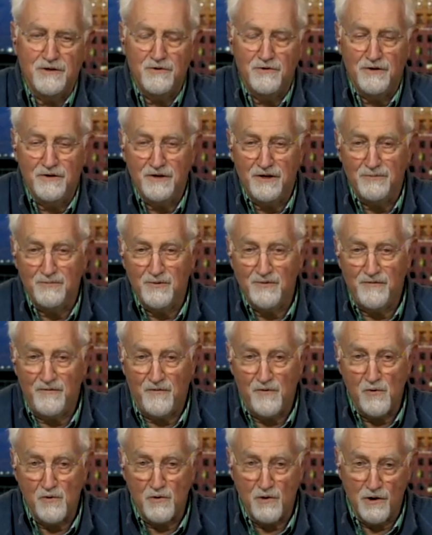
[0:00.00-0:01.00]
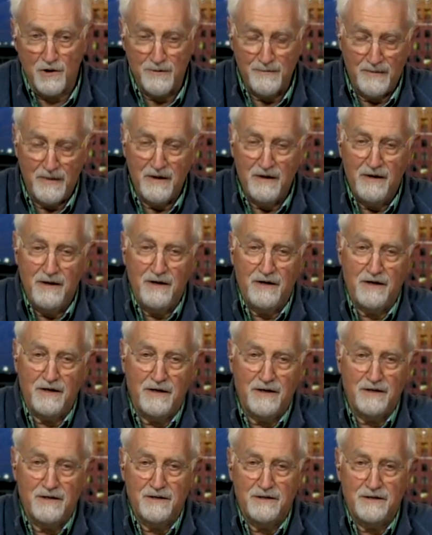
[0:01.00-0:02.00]
unit number four.
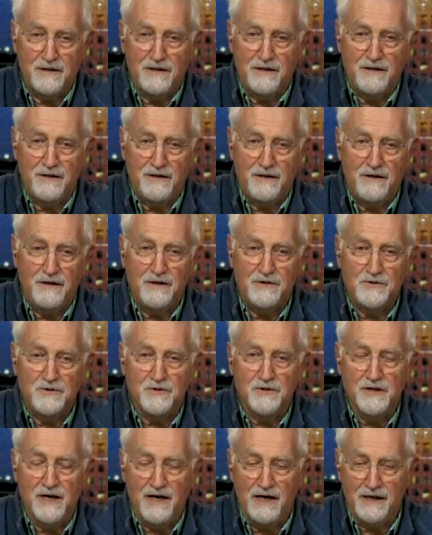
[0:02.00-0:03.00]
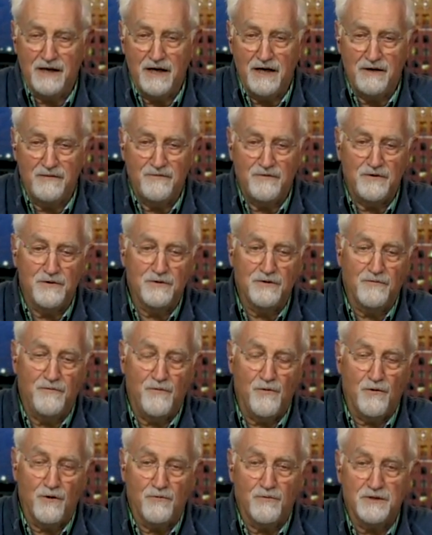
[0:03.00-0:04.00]
Uh, it, it, should not have. Unit
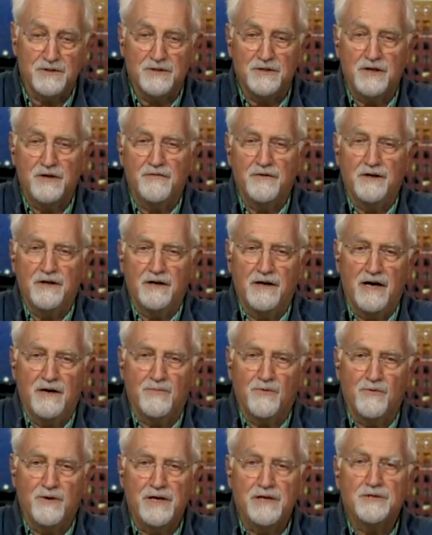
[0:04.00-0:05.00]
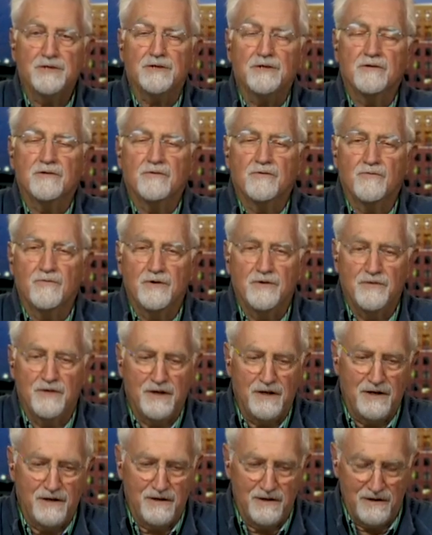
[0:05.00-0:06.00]
four wasn't even in operation when
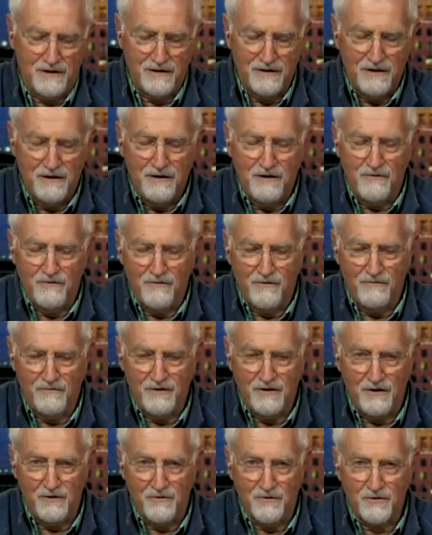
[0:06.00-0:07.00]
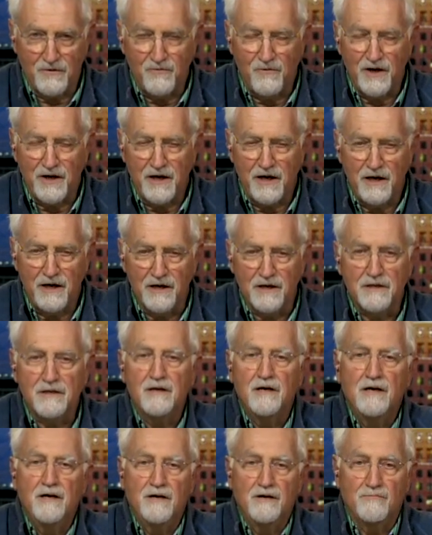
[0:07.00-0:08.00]
the uh, when the earthquake hit,
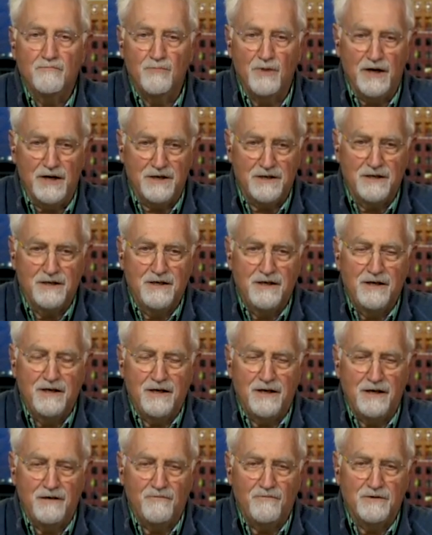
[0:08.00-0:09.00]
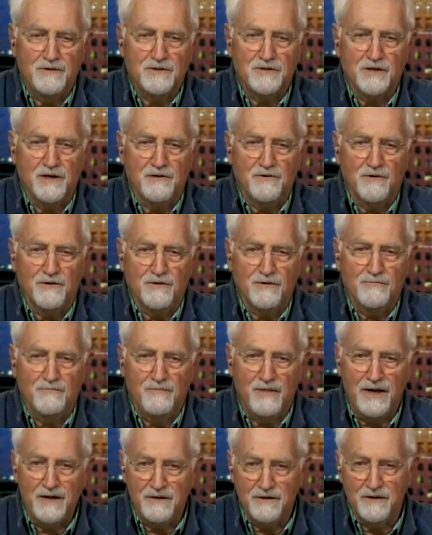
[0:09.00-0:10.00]
but it was under
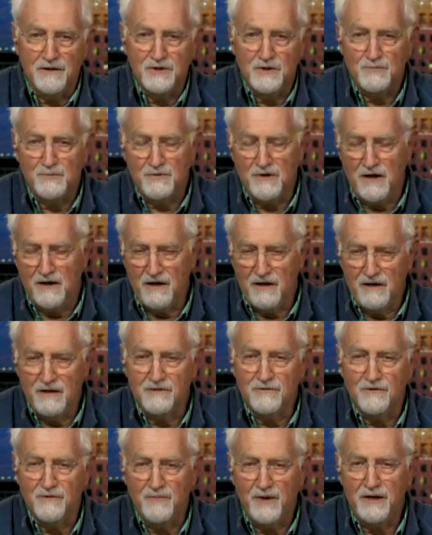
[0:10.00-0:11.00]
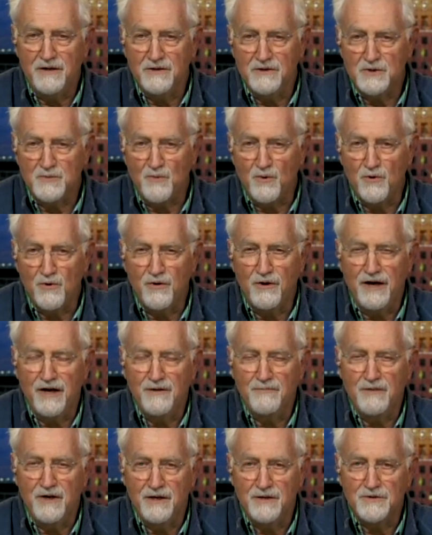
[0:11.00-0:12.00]
maintenance uh, under a maintenance
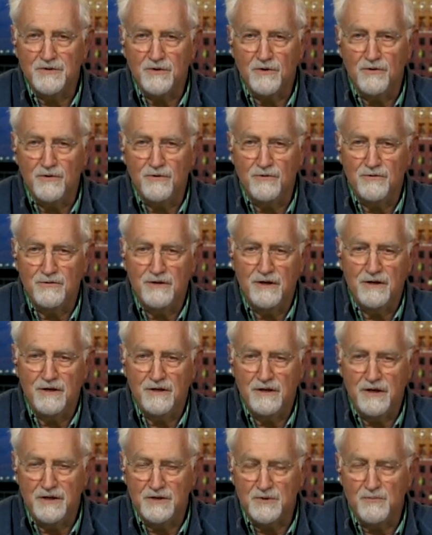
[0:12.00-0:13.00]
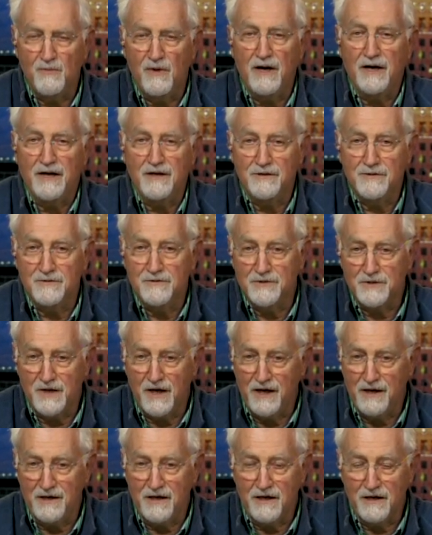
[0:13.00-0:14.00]
program, and so uh, it's my
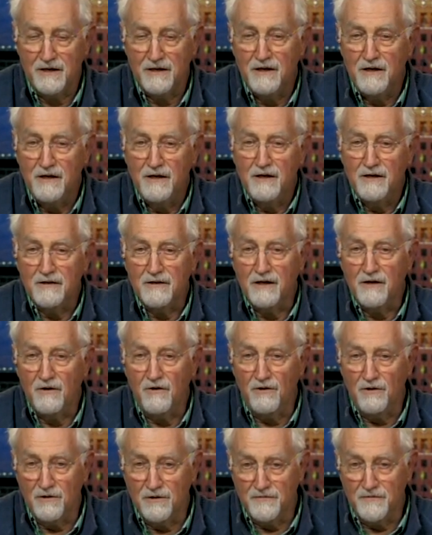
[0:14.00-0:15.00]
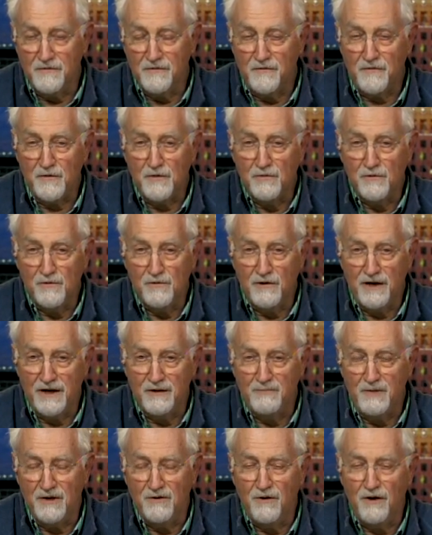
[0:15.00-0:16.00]
understanding that all of the fuel
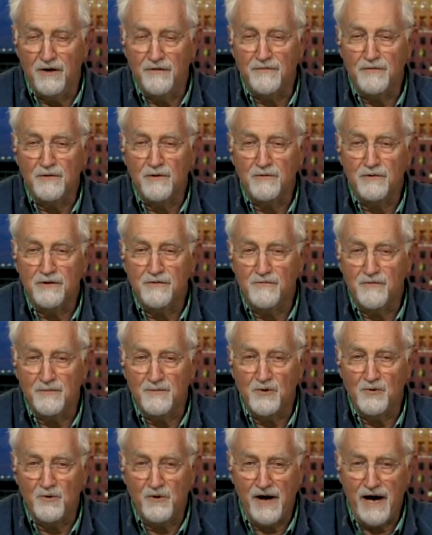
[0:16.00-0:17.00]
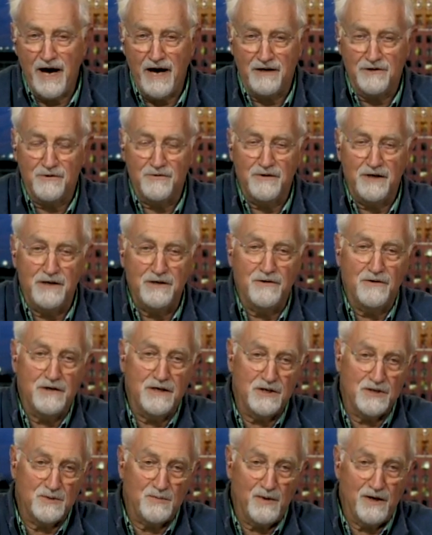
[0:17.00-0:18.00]
had been offloaded from the reactor into
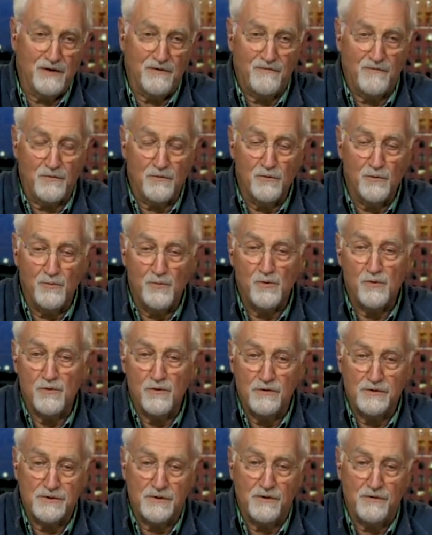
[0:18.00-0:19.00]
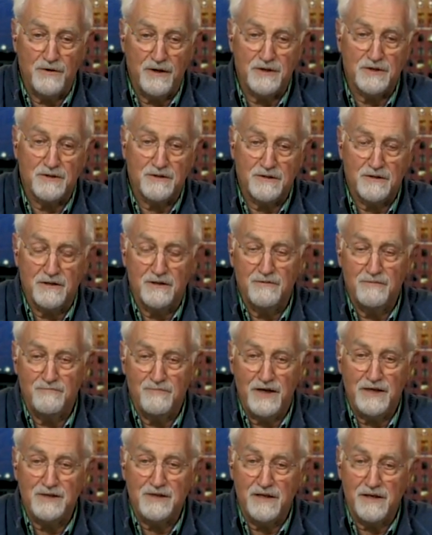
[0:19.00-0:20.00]
that spent fuel pool. So it's uh,
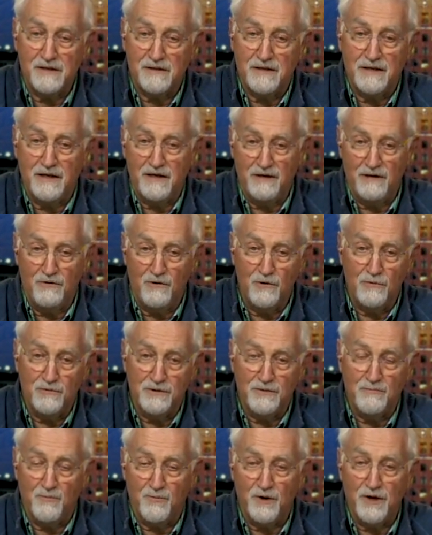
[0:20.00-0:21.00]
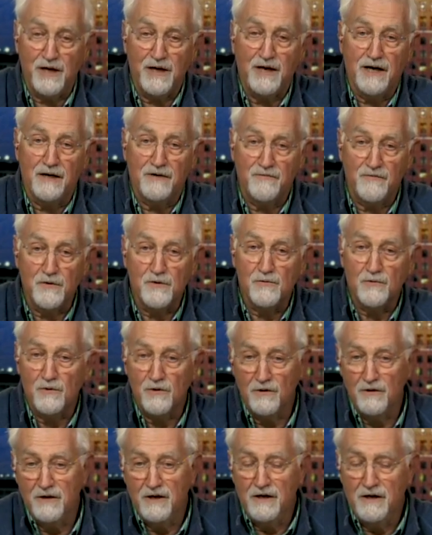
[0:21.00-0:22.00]
basically holding pretty hot
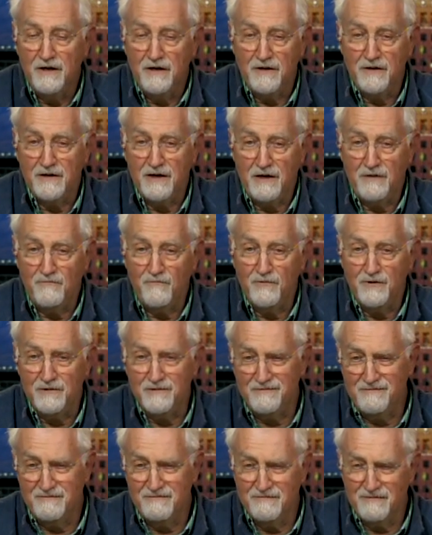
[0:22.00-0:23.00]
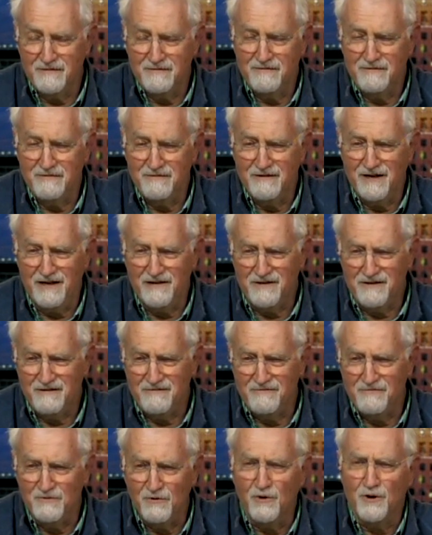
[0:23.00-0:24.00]
fuel that would not
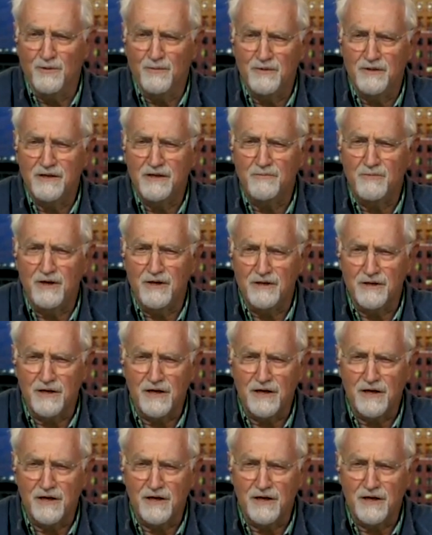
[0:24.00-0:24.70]
normally be the